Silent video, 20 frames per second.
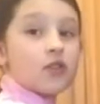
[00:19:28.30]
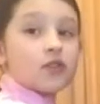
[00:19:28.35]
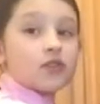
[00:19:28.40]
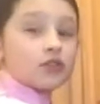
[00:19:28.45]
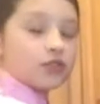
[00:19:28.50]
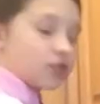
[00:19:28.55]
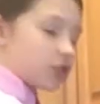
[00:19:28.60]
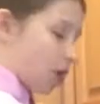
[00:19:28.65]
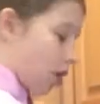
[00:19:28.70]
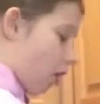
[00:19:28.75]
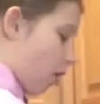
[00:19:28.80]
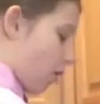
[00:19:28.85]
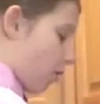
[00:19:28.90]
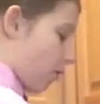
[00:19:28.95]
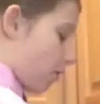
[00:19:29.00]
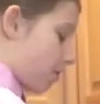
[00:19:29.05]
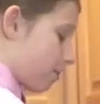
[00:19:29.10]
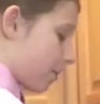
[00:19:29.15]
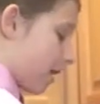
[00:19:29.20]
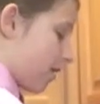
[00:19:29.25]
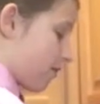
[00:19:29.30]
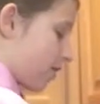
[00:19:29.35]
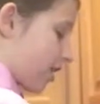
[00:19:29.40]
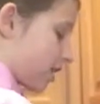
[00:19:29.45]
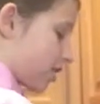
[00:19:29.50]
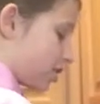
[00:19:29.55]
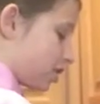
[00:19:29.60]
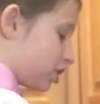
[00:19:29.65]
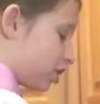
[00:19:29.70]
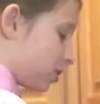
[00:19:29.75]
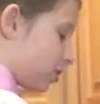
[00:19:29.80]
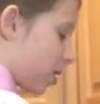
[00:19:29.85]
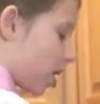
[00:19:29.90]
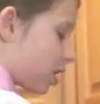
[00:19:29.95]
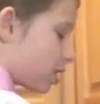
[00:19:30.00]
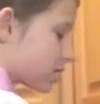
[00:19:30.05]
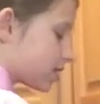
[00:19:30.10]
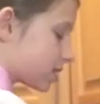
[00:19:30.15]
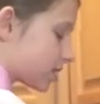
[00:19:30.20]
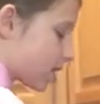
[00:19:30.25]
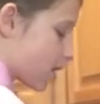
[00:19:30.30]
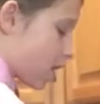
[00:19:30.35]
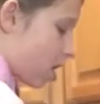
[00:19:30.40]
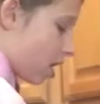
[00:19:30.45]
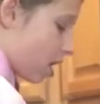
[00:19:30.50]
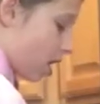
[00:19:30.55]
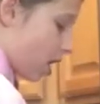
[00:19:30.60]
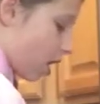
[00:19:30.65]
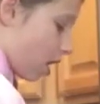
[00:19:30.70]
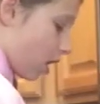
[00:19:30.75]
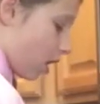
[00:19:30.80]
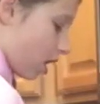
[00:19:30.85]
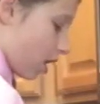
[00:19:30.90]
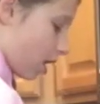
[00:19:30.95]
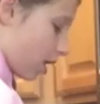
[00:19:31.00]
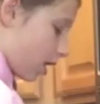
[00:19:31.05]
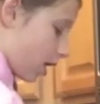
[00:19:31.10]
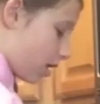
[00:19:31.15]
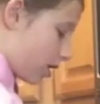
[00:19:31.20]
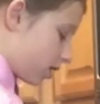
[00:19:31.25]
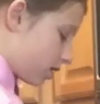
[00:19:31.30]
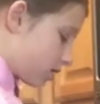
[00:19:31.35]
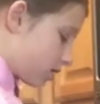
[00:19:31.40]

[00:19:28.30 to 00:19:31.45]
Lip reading: So my vegetables are